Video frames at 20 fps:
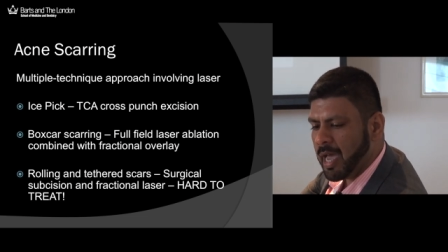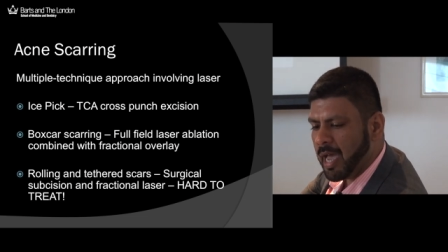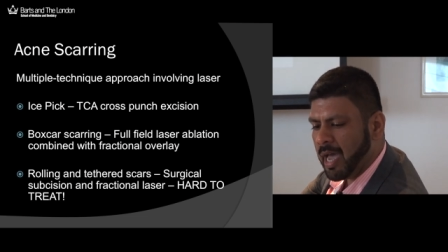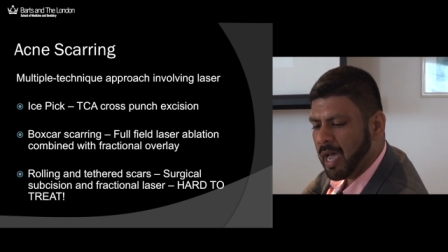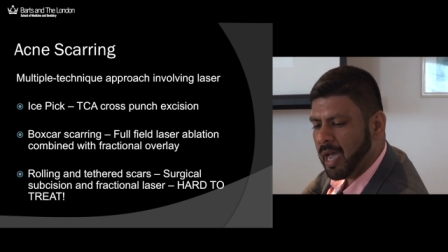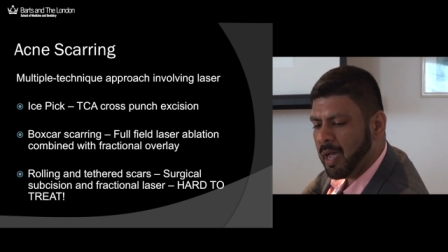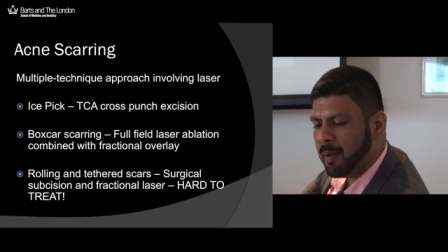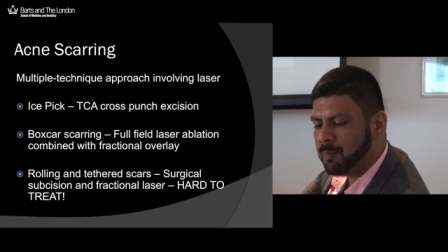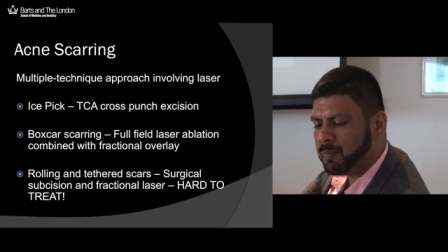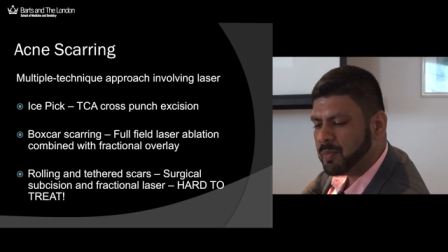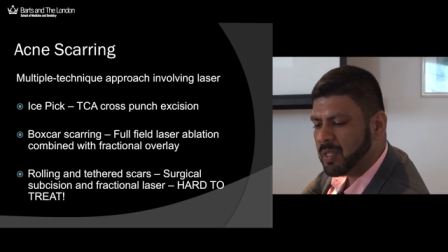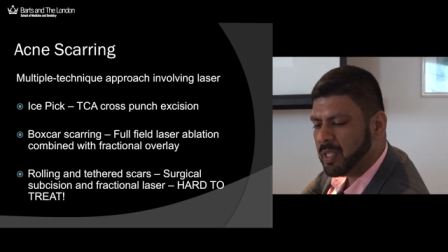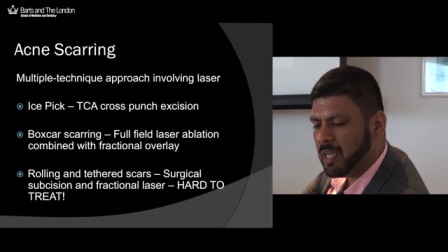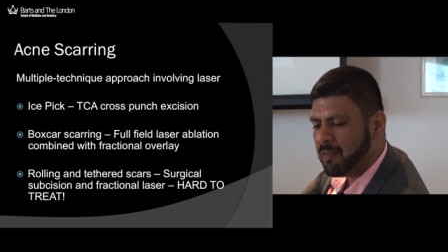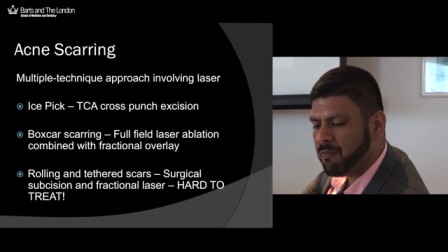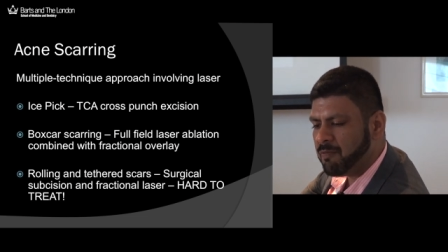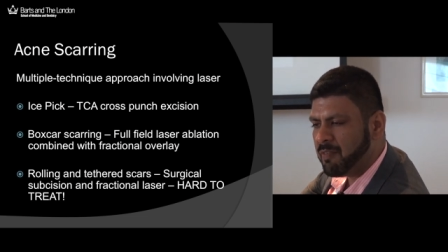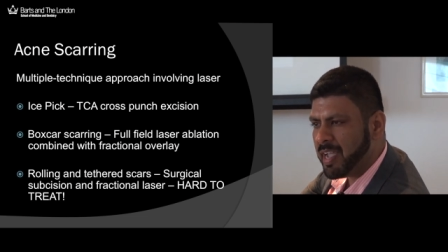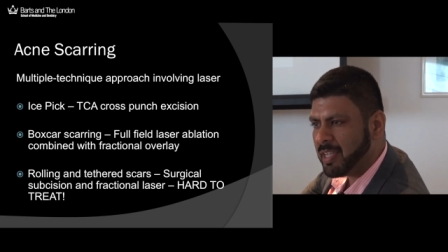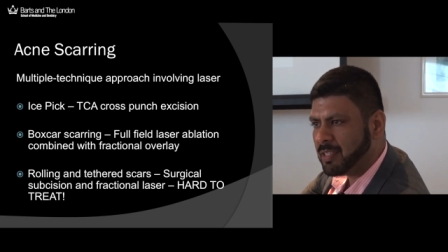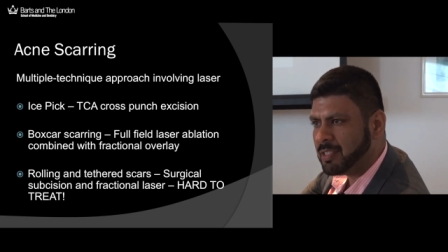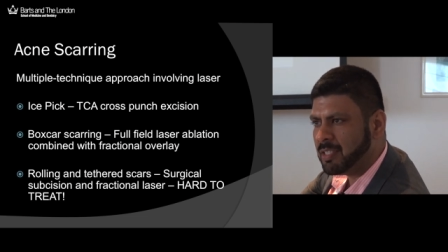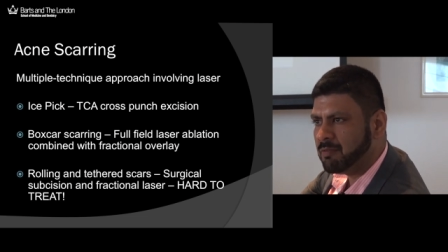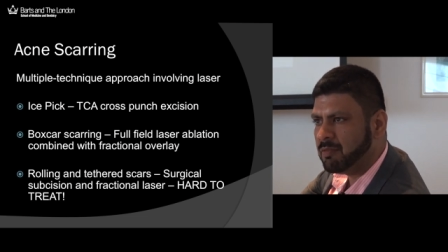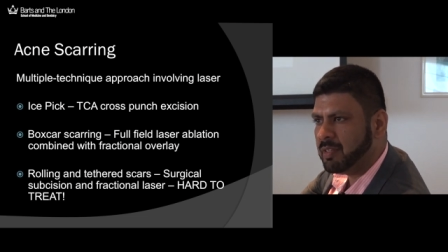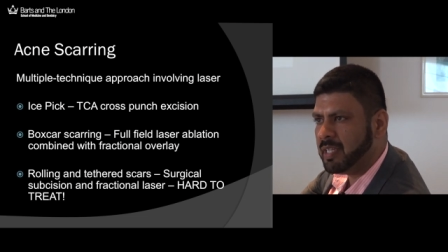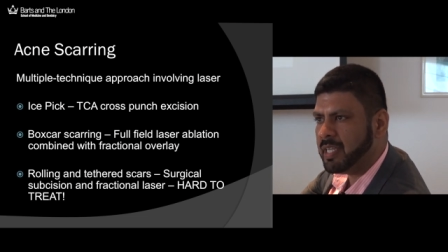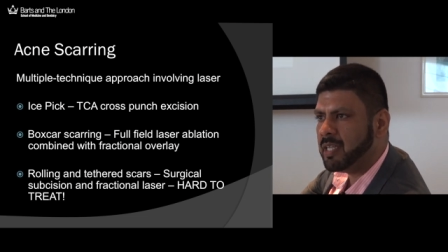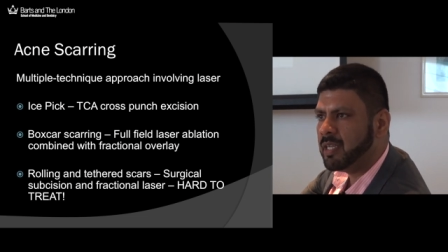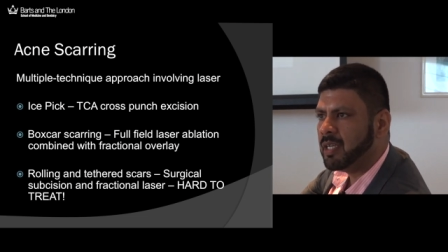um,
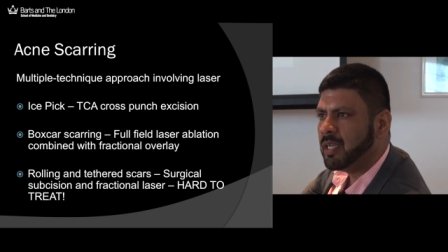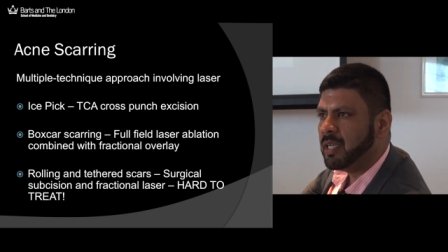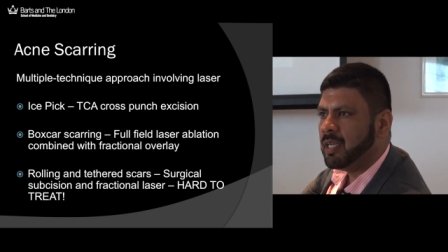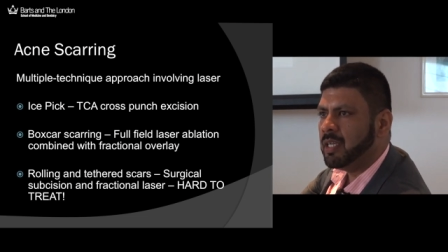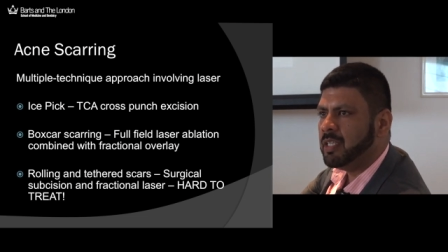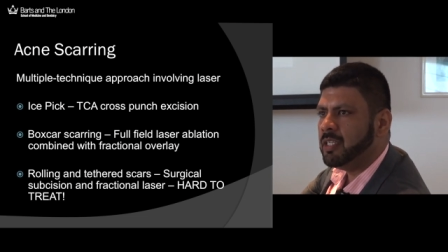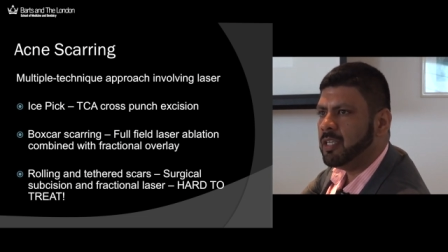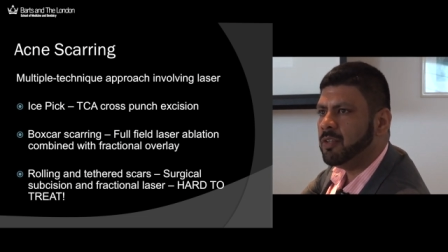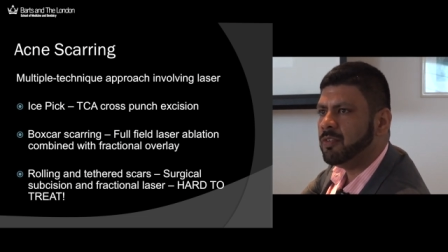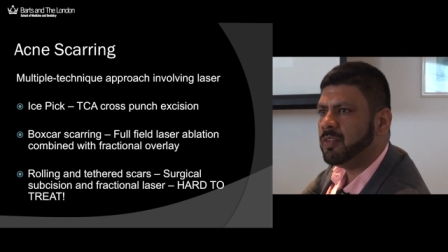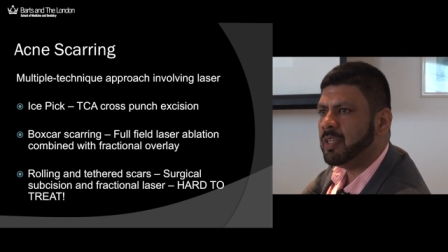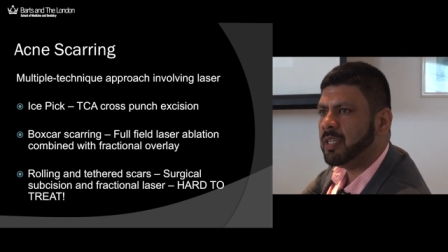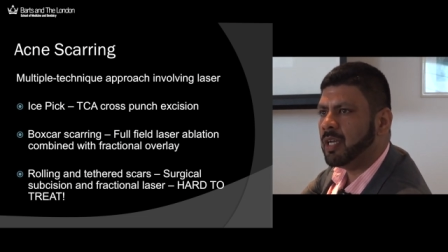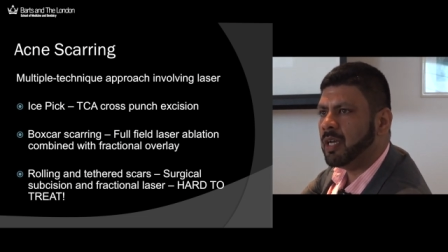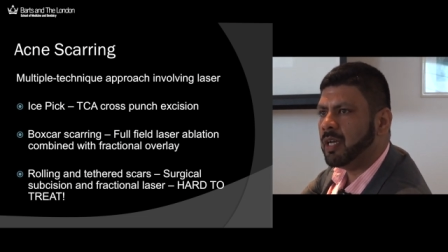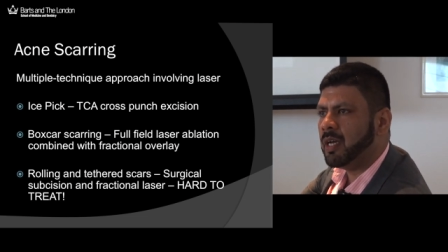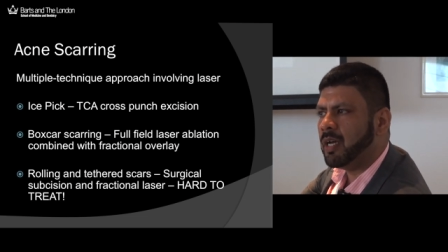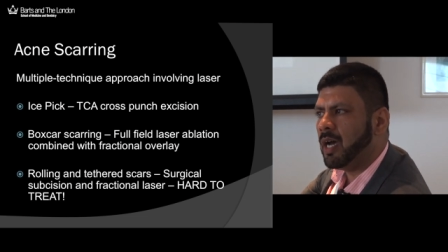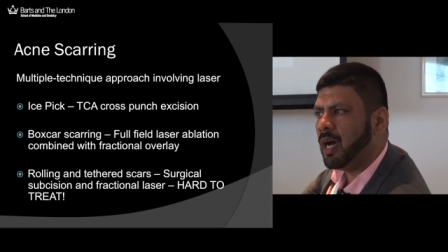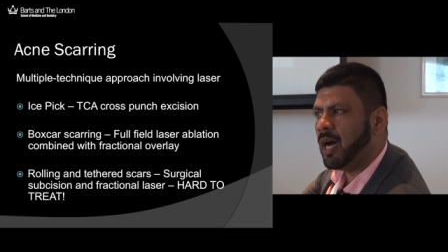effectively using a,